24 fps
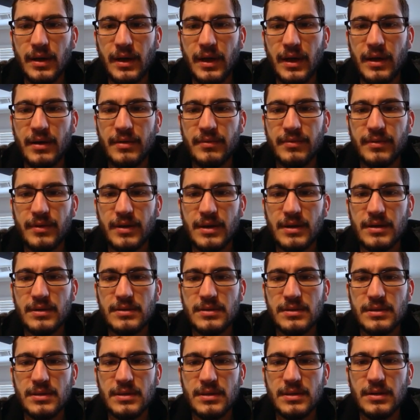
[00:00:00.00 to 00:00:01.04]

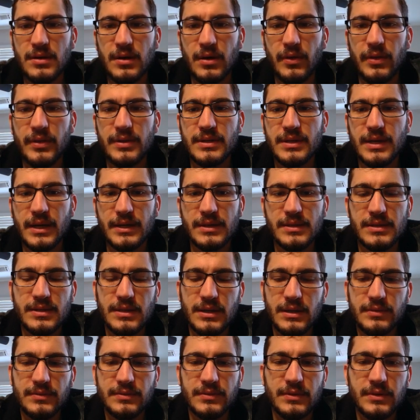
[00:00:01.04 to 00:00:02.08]
FAC, all the tech
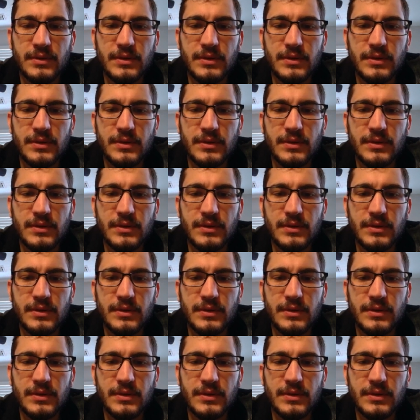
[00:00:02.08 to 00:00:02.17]
stuff.